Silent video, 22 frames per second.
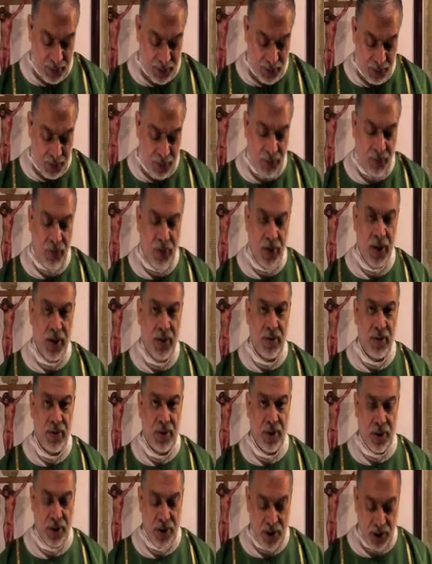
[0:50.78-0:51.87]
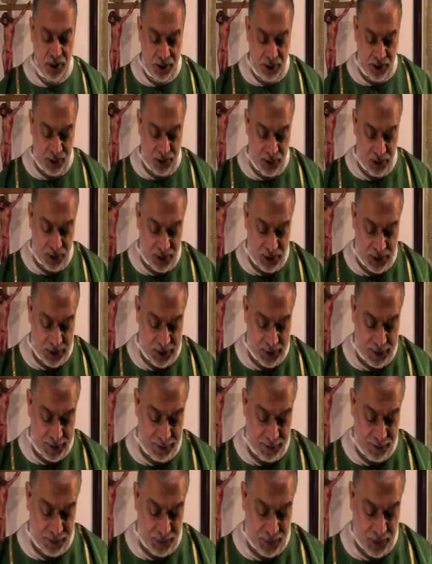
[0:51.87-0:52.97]
Put faith in our hearts.
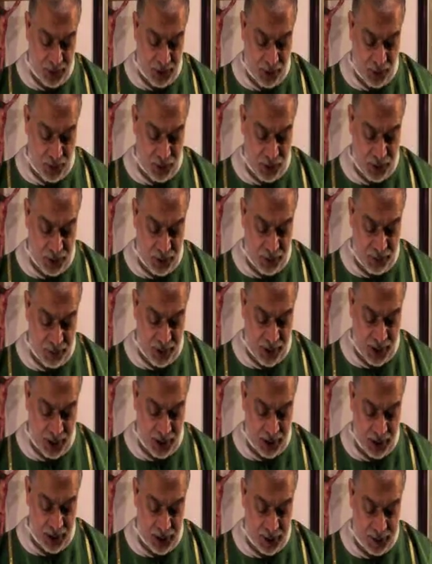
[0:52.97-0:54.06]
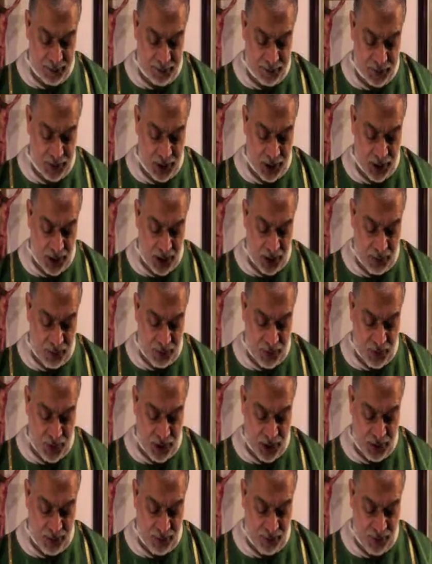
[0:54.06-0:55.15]
The Lord replied, If you
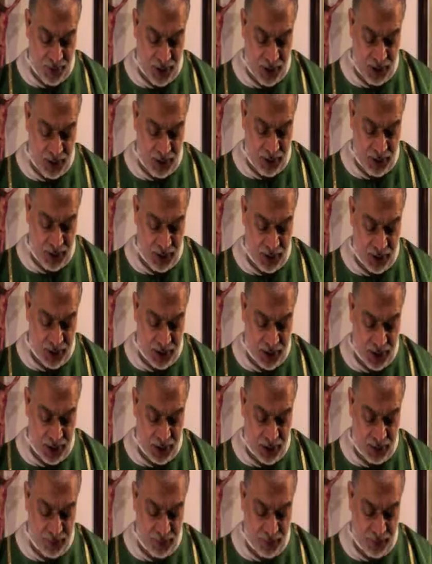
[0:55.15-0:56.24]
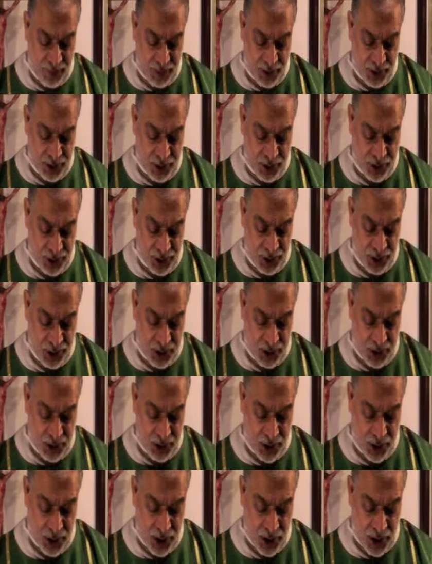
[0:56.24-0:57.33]
had faith the size of a mustard seed,
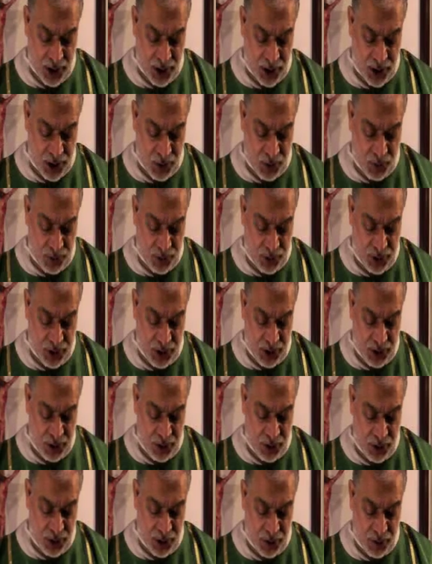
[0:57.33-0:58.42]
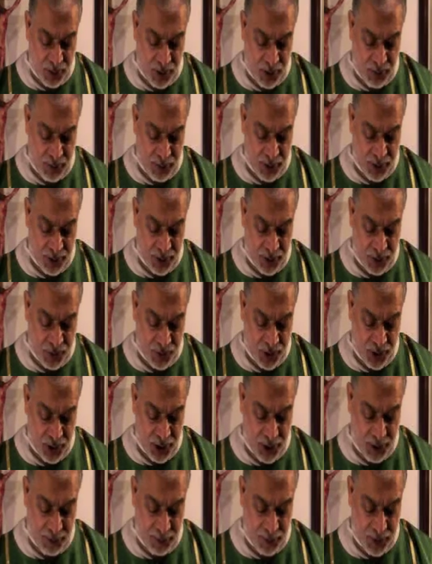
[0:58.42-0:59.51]
you would say to this mulberry tree,
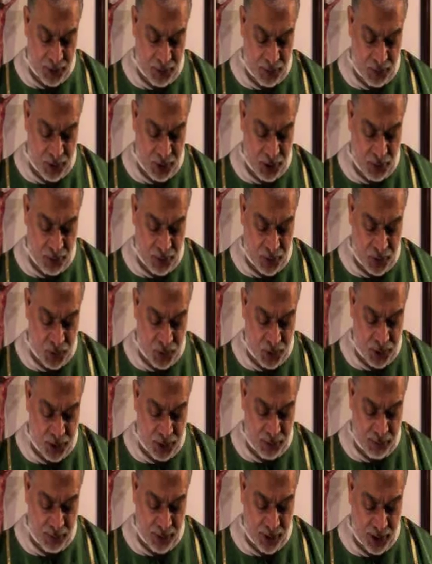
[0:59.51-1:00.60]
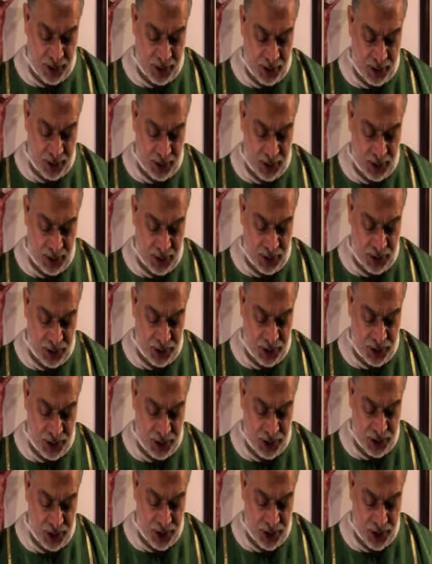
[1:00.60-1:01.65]
be uprooted and planted in the sea,